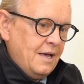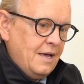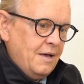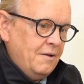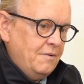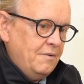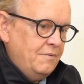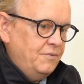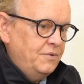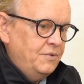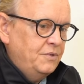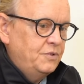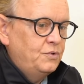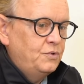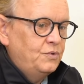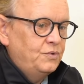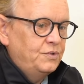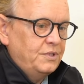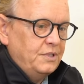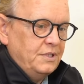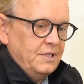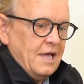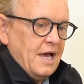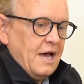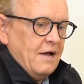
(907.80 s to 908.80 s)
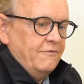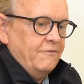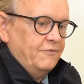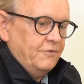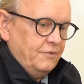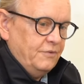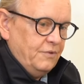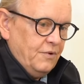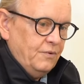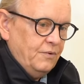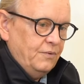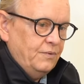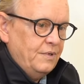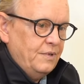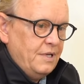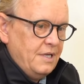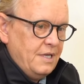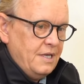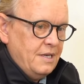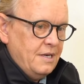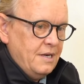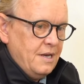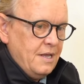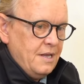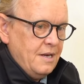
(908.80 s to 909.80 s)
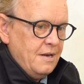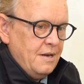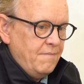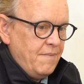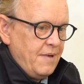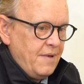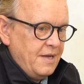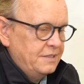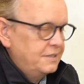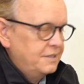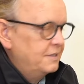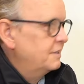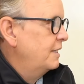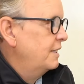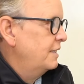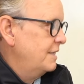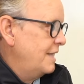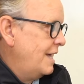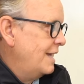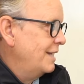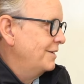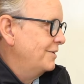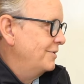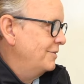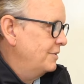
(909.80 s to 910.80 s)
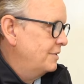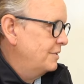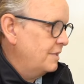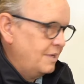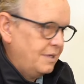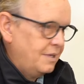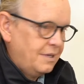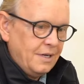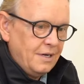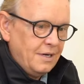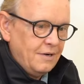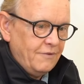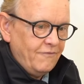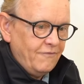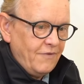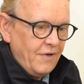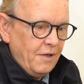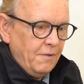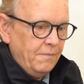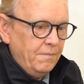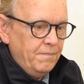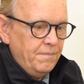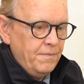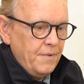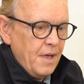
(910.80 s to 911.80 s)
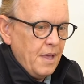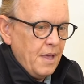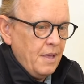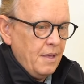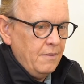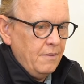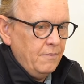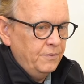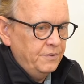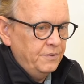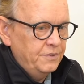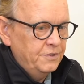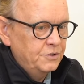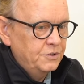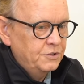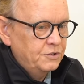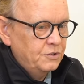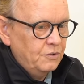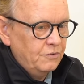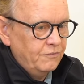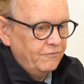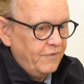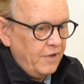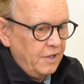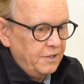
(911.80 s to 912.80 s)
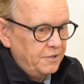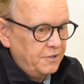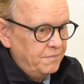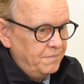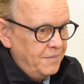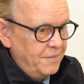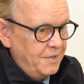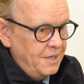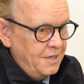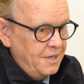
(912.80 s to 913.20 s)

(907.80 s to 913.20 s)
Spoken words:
reducing the afterload in a patient like that could kind of help with the stroke volume.